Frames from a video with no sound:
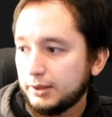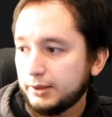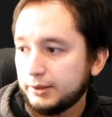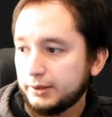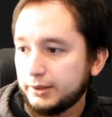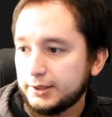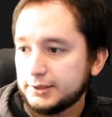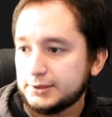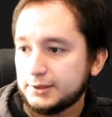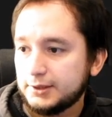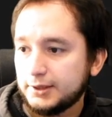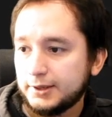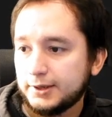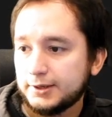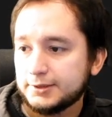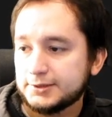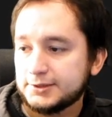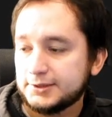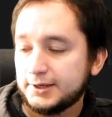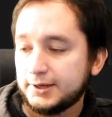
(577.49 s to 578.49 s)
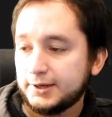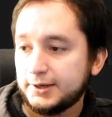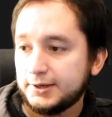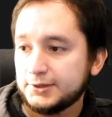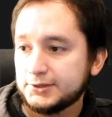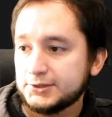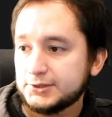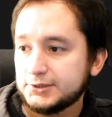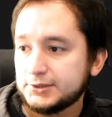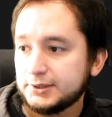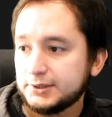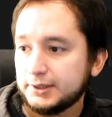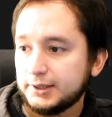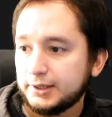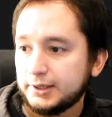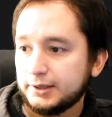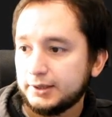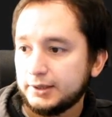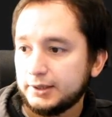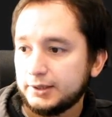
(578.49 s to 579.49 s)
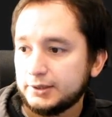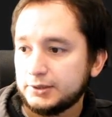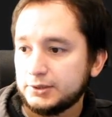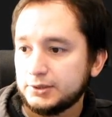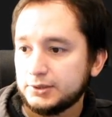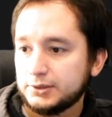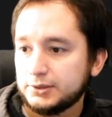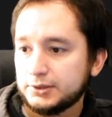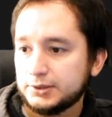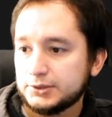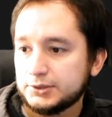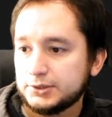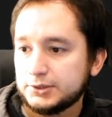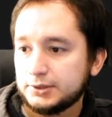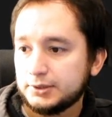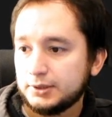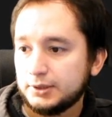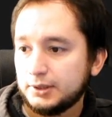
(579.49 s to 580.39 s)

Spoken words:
the strictness settings, and then just